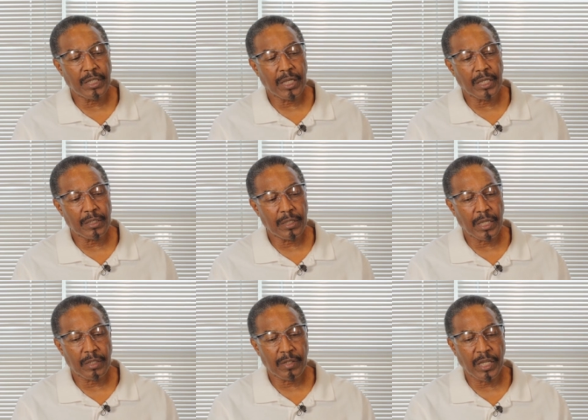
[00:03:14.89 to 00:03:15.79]
They
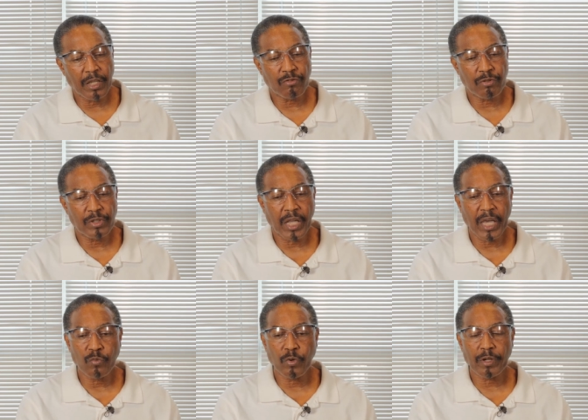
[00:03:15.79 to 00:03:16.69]
they they entered. They
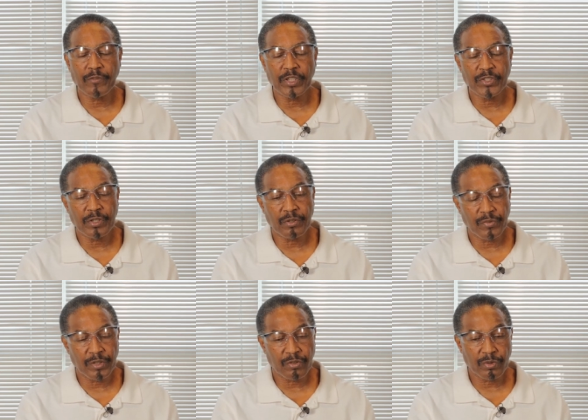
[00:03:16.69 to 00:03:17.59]
had one of these
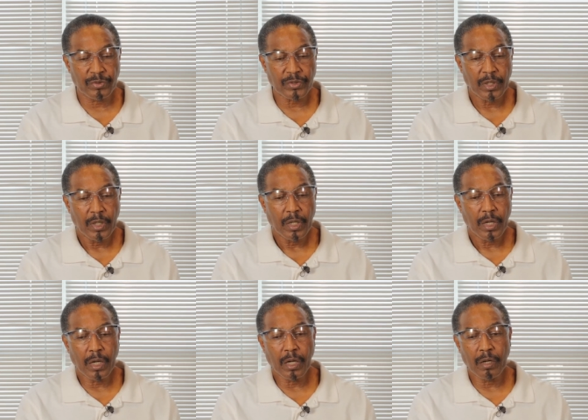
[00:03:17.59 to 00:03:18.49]
individuals
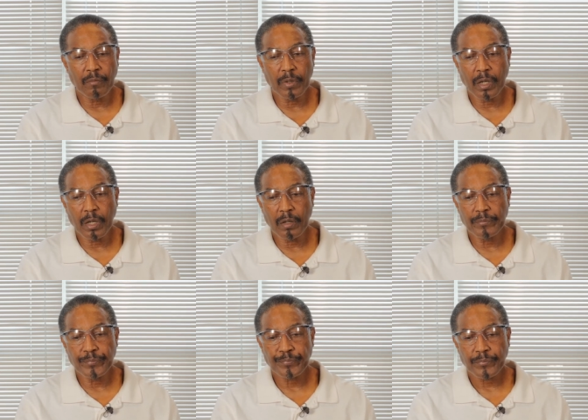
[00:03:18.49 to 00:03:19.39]
um,
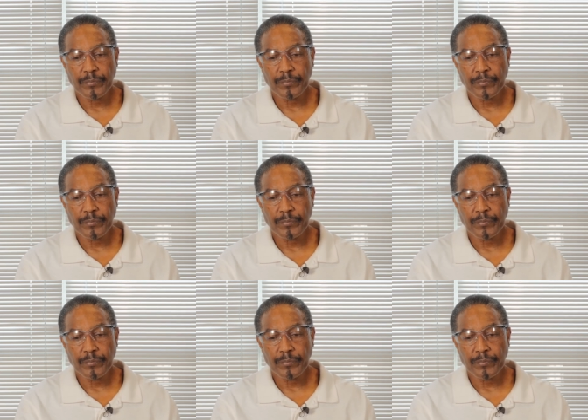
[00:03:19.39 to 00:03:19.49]
um,